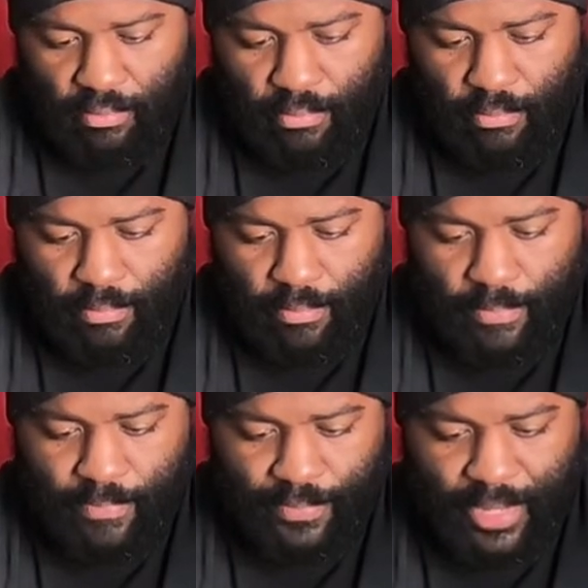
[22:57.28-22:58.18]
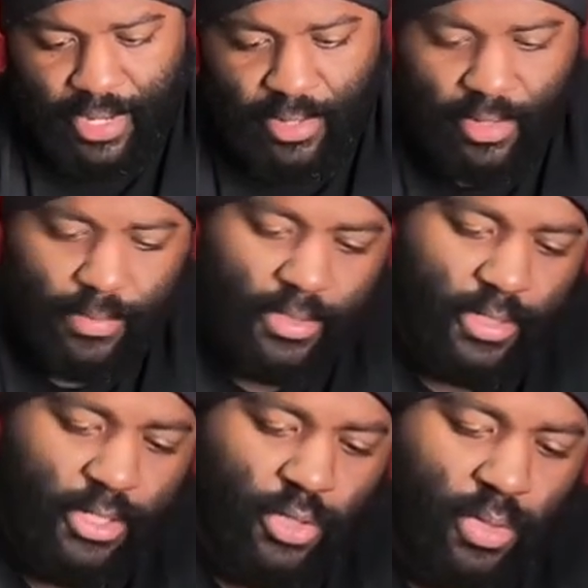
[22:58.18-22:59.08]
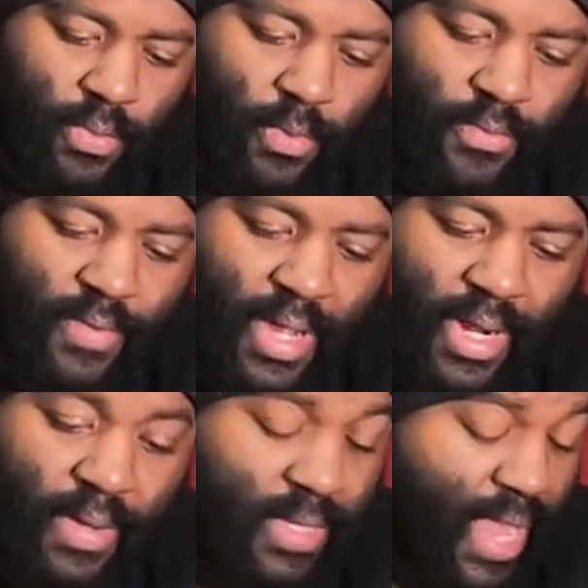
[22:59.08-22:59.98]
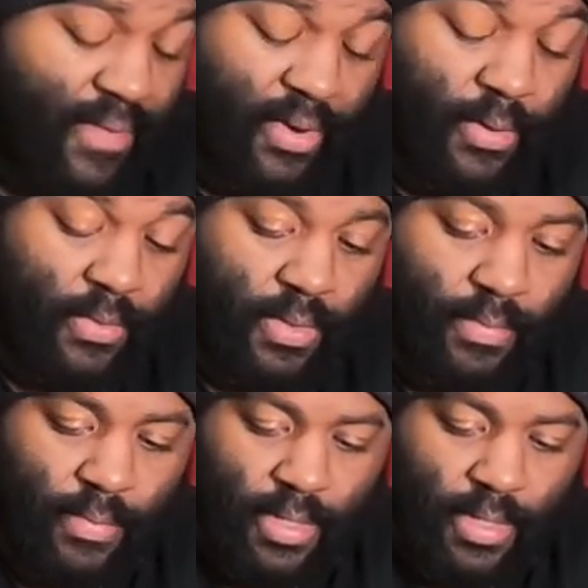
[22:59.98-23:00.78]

Not 100% sure. We'll find out, because I haven't used them.